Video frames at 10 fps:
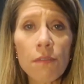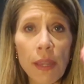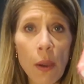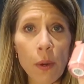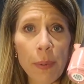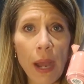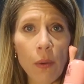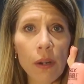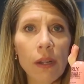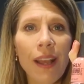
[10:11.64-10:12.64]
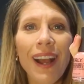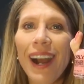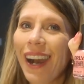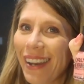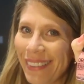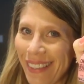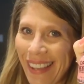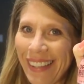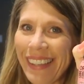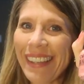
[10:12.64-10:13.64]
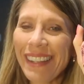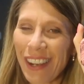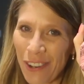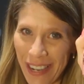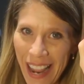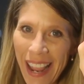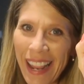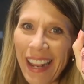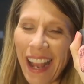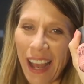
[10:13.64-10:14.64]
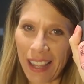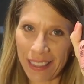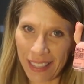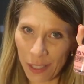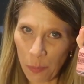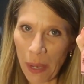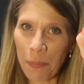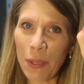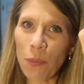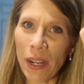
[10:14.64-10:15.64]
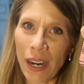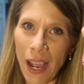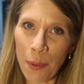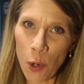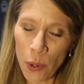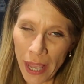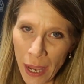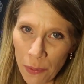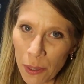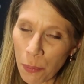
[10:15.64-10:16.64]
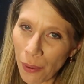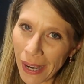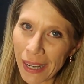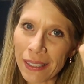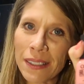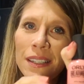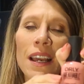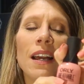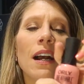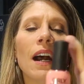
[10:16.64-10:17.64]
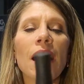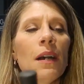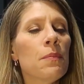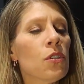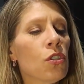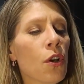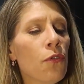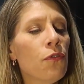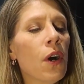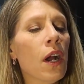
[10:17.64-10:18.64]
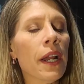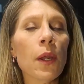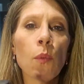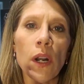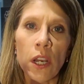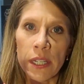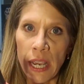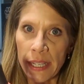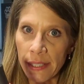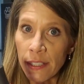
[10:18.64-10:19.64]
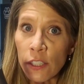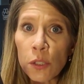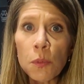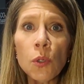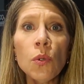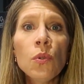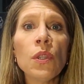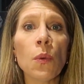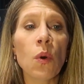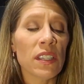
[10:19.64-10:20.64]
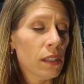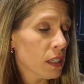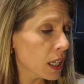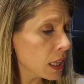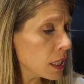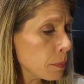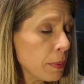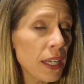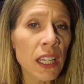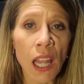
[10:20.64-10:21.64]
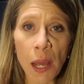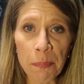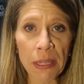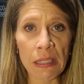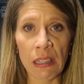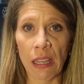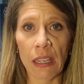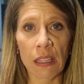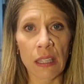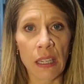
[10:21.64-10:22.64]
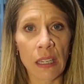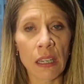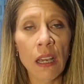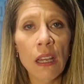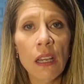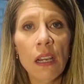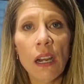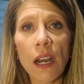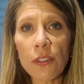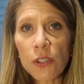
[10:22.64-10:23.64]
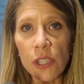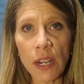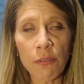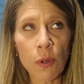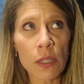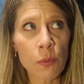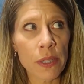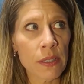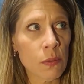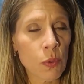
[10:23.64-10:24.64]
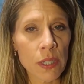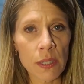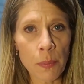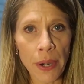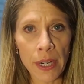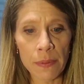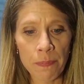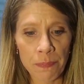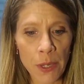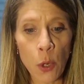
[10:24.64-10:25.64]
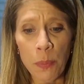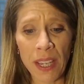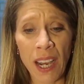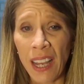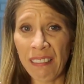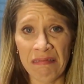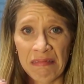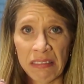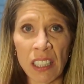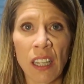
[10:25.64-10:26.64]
Flower Power. I like it. Okay, I, this may be one I'm okay with the brand. Um, so far, it went on nice and smooth. It wasn't glippy gloppy like the other stuff was. What is what is the brand? OPI.